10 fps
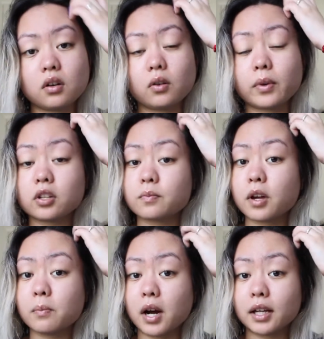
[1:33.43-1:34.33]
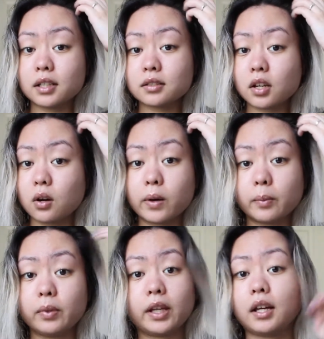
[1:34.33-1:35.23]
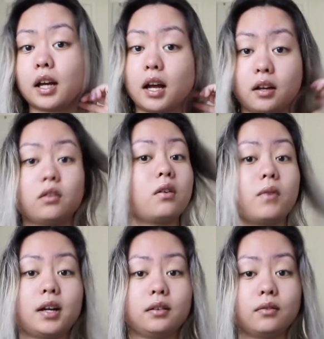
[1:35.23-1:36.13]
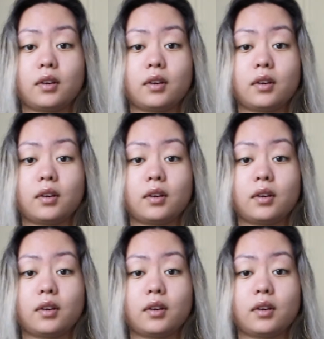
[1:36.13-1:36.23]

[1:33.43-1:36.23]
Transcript: oh my gosh, my mind is like going blank. I don't know why.